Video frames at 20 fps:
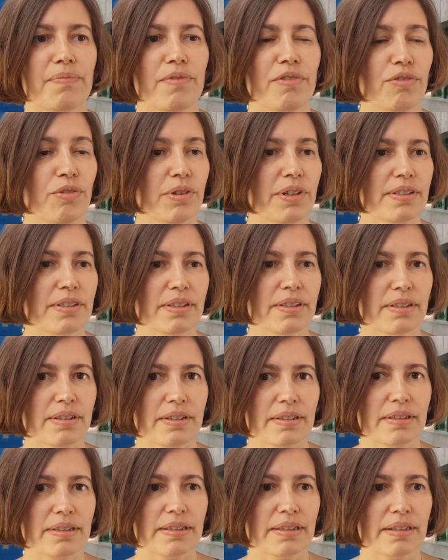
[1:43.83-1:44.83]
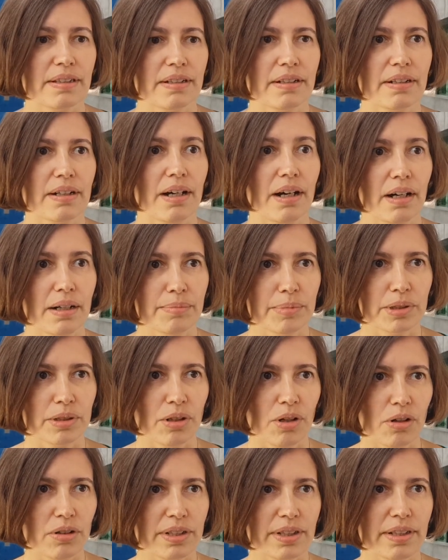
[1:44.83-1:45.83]
For instance, carbon
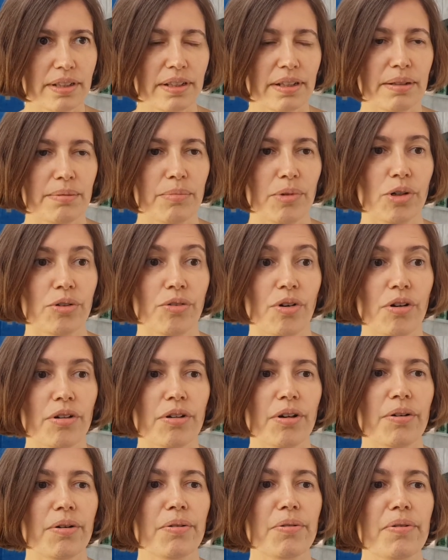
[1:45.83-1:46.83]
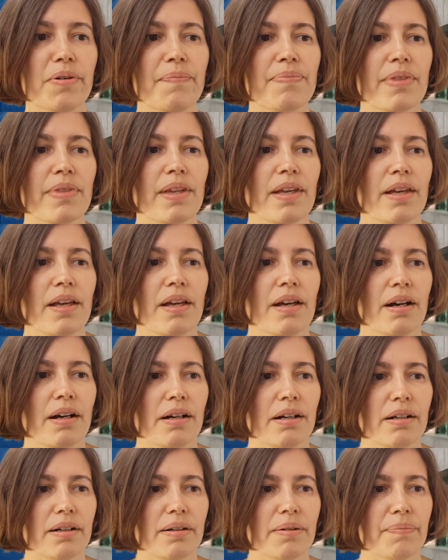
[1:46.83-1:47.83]
lock-in in Morocco,
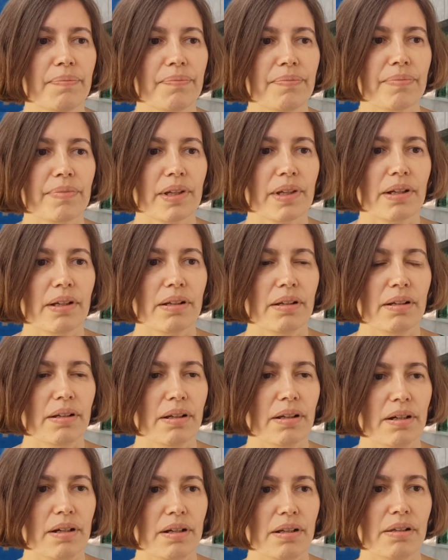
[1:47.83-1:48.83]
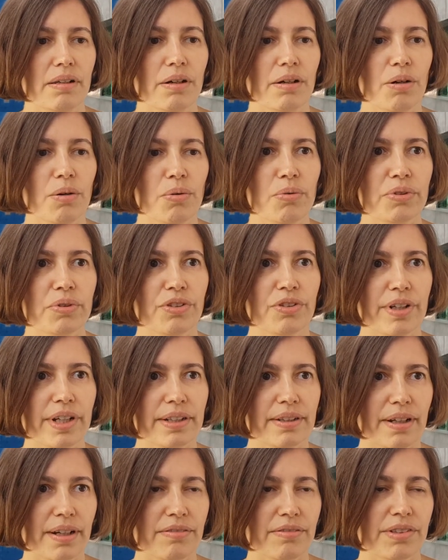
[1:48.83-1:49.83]
a low trade
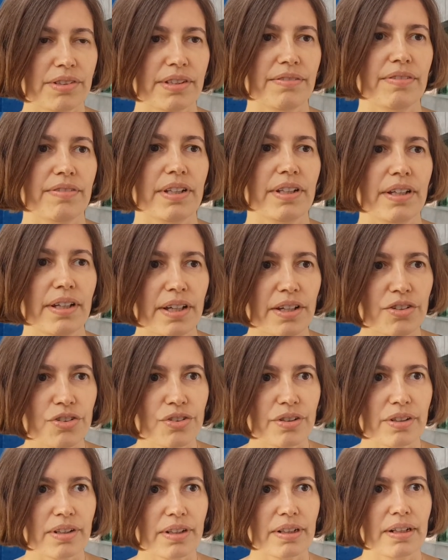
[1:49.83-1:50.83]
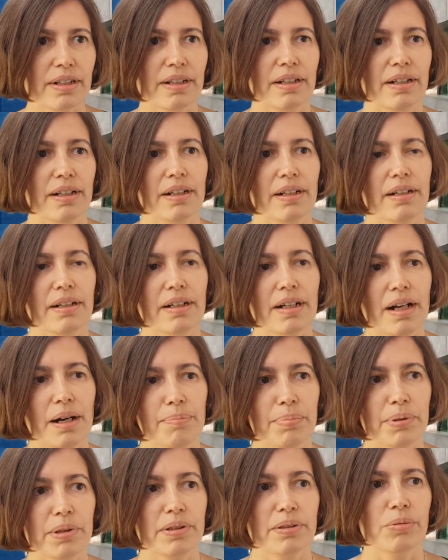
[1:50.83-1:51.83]
diversification
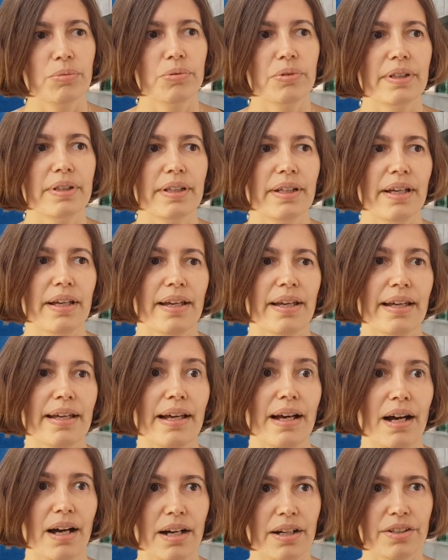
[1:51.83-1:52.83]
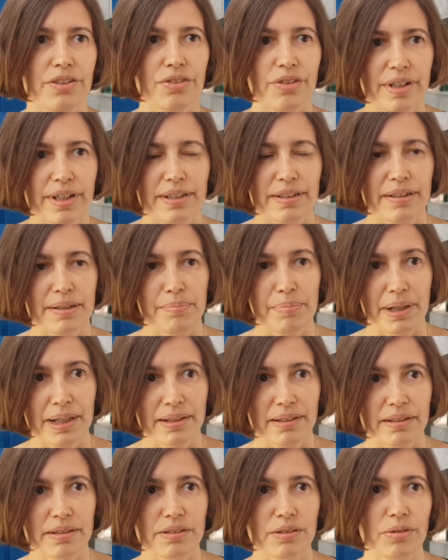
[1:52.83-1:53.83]
coupled with a high trade
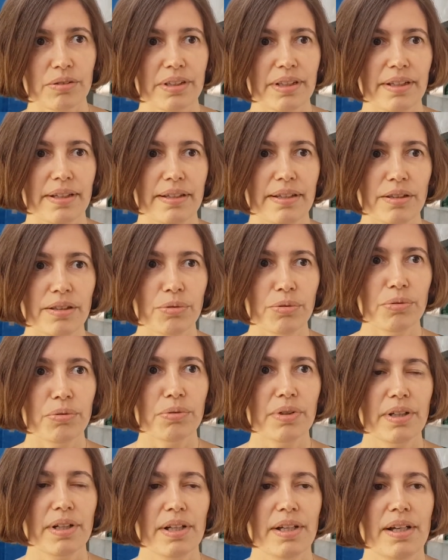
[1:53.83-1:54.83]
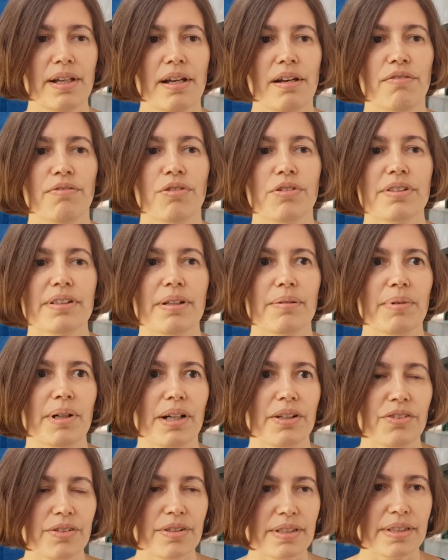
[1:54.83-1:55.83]
dependence on the EU for some
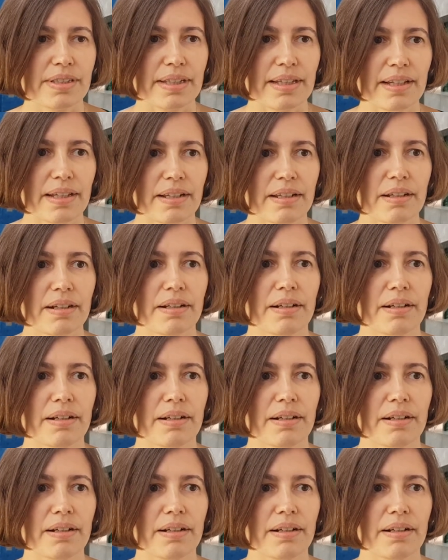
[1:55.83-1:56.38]
countries in